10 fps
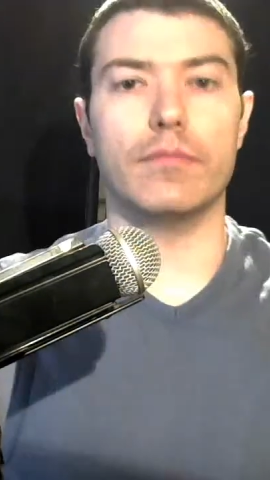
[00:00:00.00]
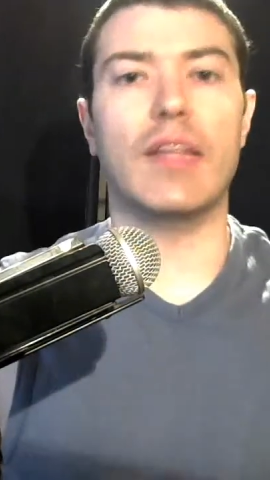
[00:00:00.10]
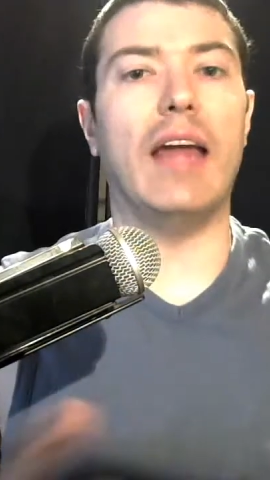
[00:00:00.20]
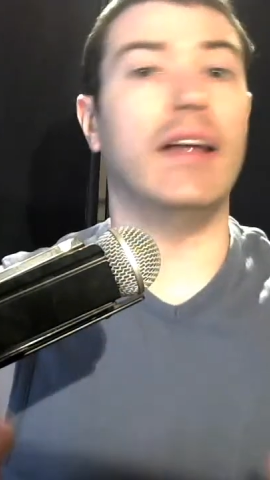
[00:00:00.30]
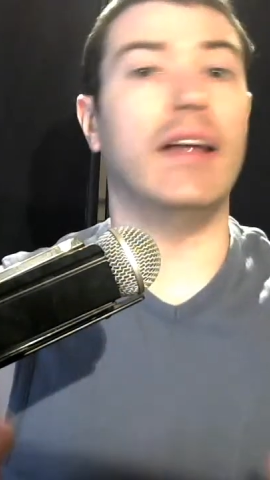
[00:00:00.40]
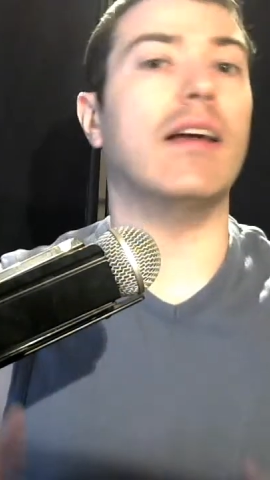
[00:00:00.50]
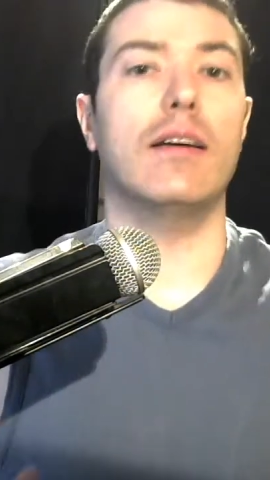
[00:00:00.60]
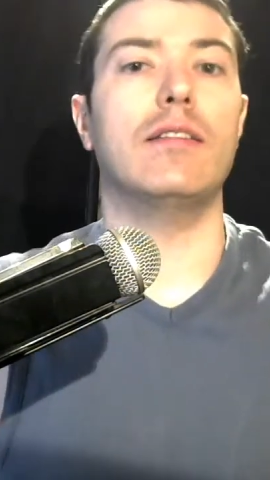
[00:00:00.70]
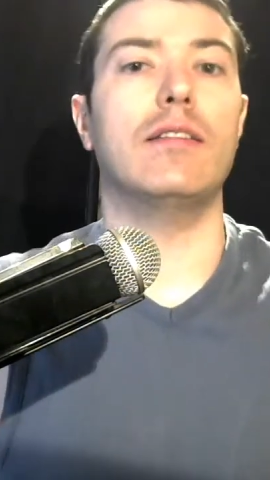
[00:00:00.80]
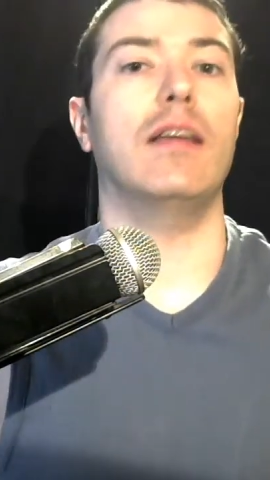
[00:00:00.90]
And yet I
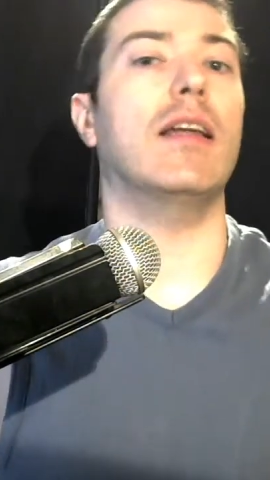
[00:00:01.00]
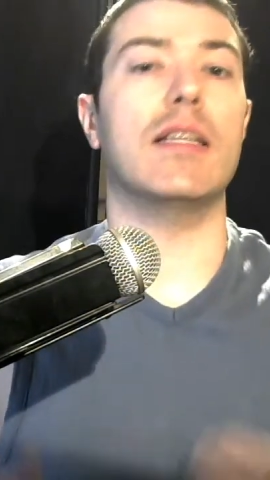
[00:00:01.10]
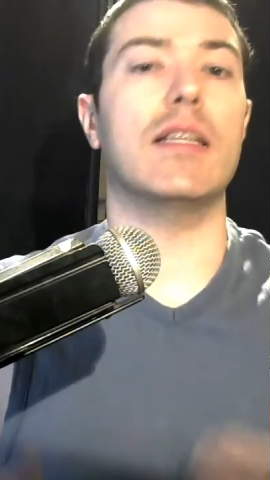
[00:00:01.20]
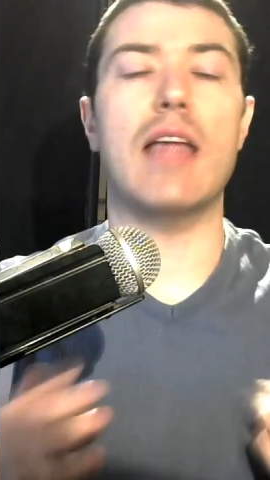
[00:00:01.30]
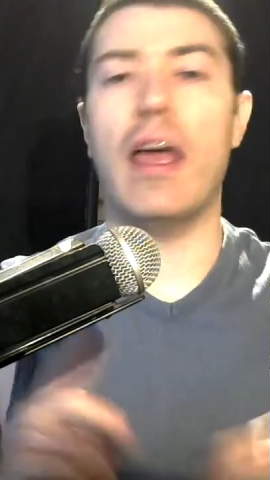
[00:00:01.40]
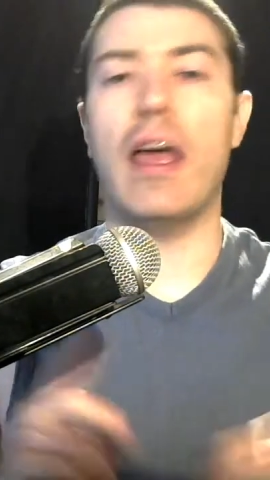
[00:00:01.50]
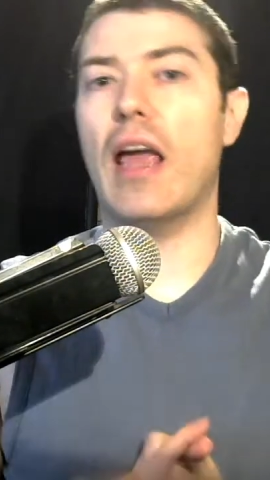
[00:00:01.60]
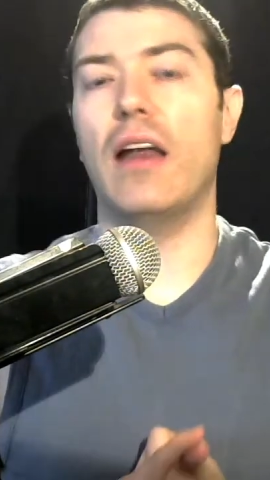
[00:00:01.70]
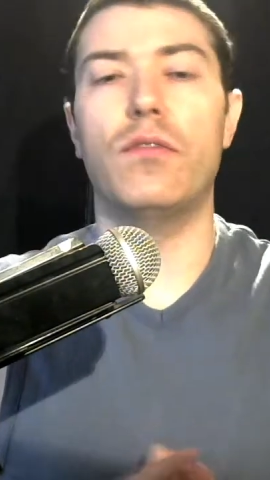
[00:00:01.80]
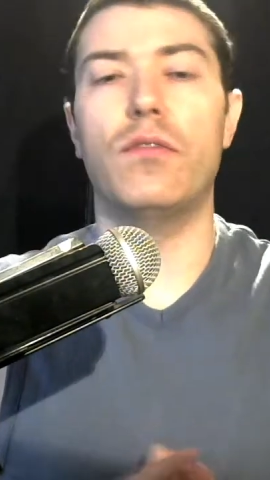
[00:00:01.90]
think it is
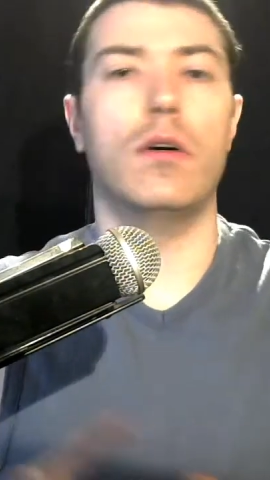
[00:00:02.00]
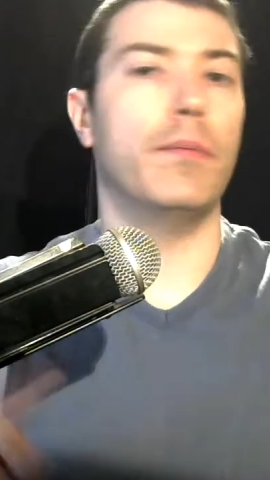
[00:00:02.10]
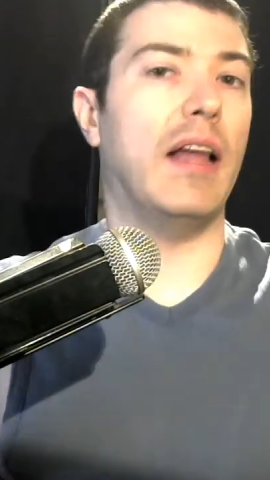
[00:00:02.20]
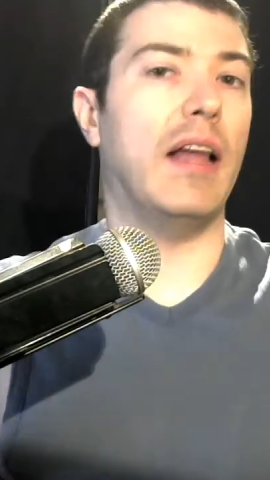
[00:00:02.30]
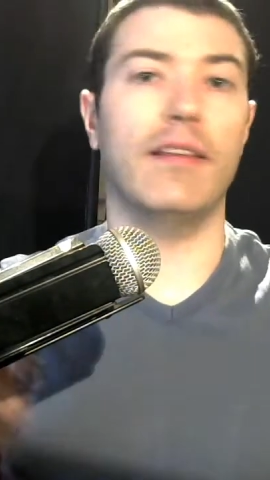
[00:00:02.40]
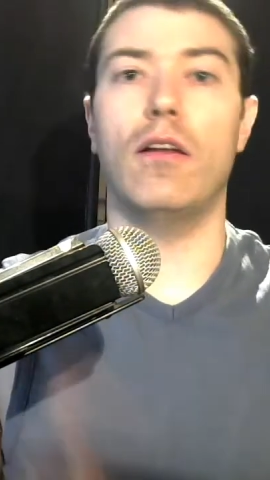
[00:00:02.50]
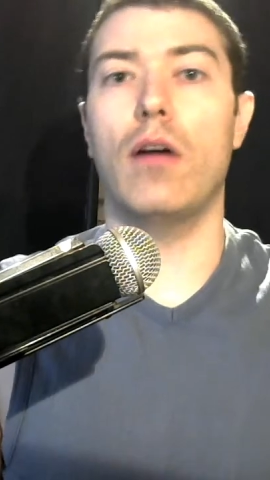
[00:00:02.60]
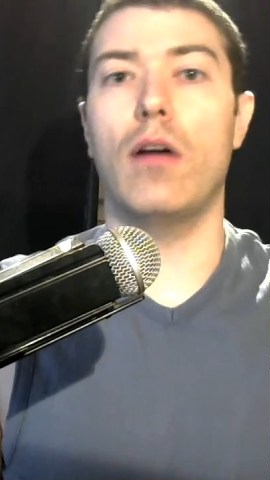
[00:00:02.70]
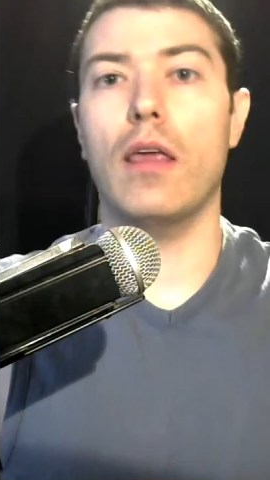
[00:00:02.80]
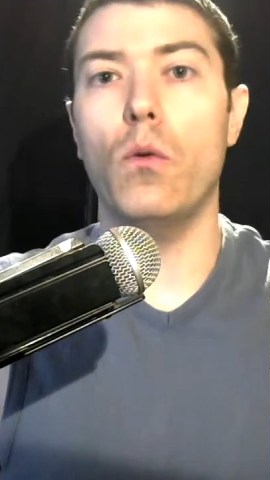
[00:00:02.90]
unavoidable, and the longer
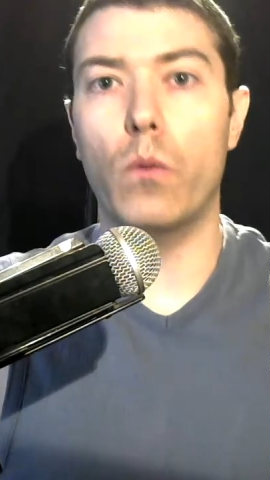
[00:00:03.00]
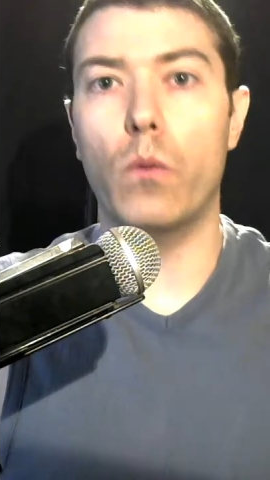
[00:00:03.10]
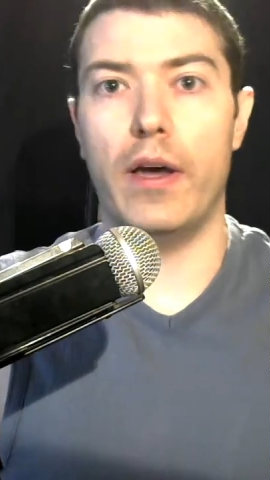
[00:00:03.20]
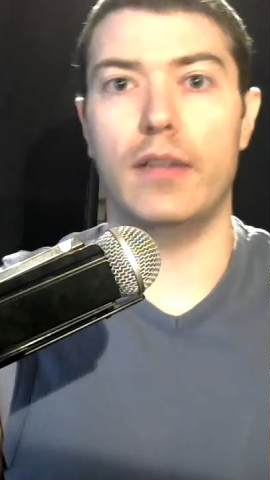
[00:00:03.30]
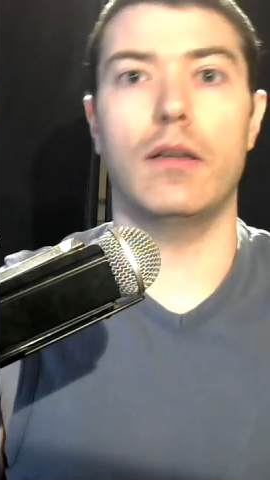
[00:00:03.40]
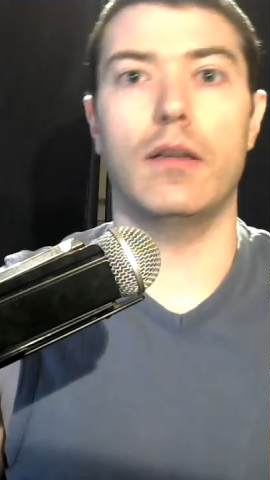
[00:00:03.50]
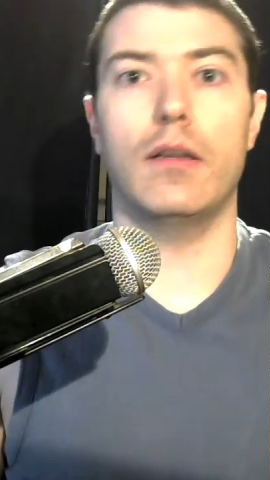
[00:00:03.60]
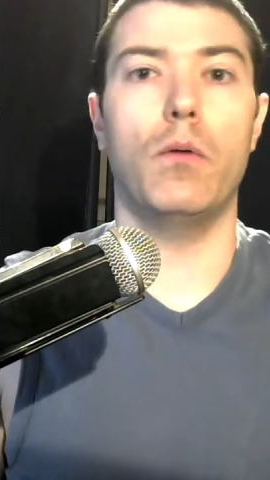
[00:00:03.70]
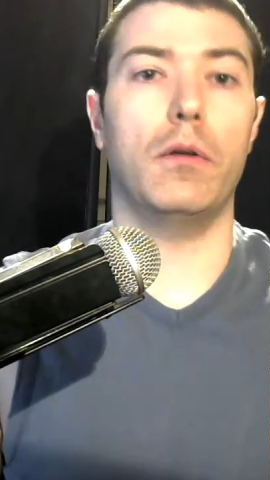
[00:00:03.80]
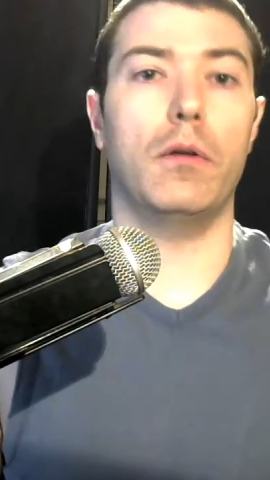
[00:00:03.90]
you wait
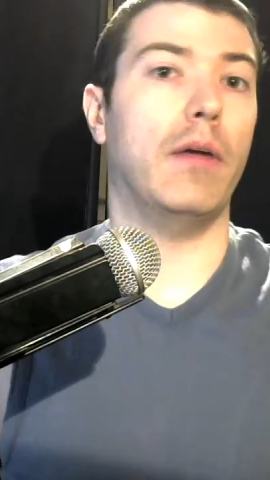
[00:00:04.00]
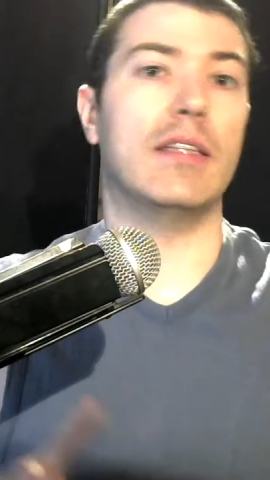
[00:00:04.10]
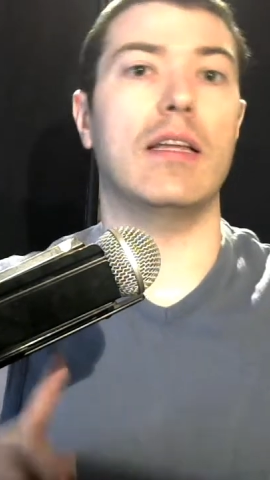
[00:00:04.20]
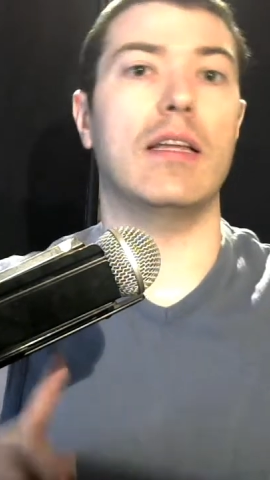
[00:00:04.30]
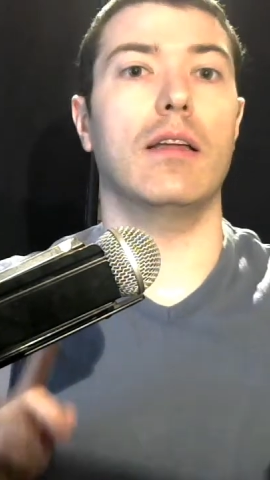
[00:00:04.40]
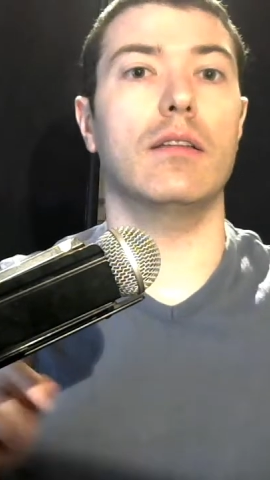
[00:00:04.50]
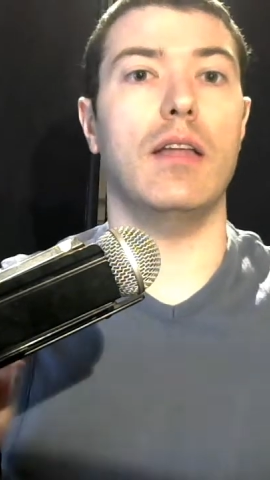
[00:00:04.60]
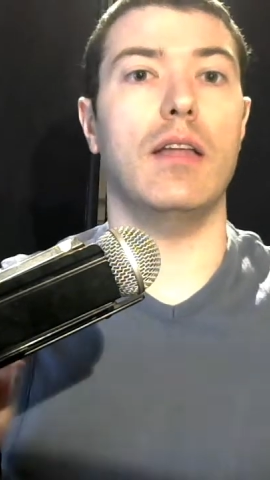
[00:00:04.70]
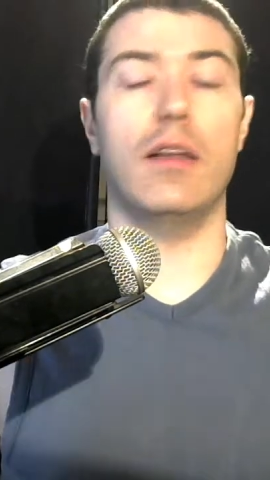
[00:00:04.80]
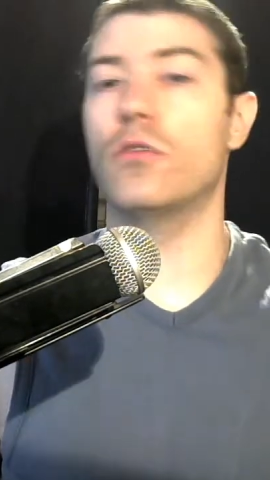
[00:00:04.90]
with raising the
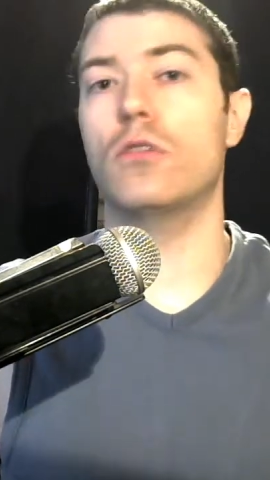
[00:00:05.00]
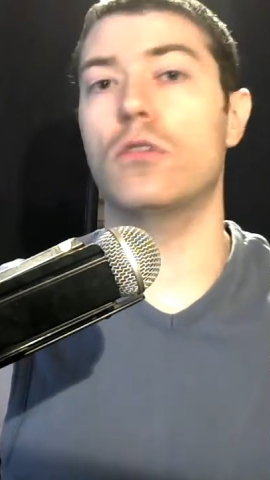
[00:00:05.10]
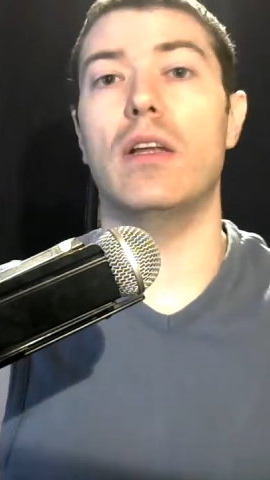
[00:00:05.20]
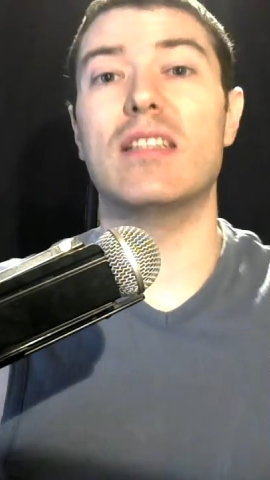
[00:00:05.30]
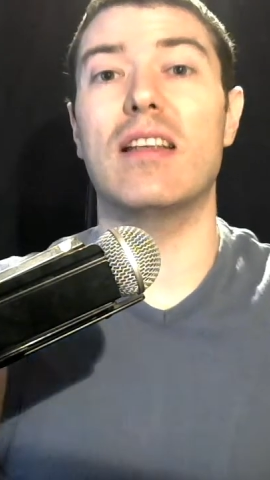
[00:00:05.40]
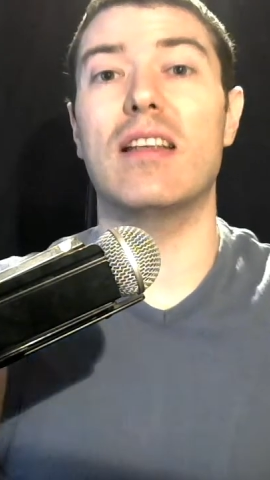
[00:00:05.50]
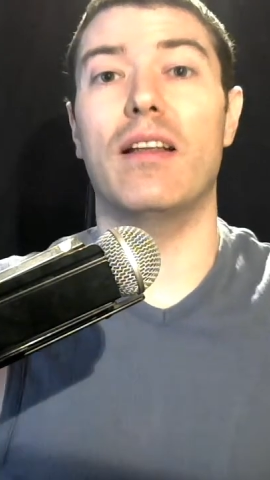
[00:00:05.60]
interest rates, the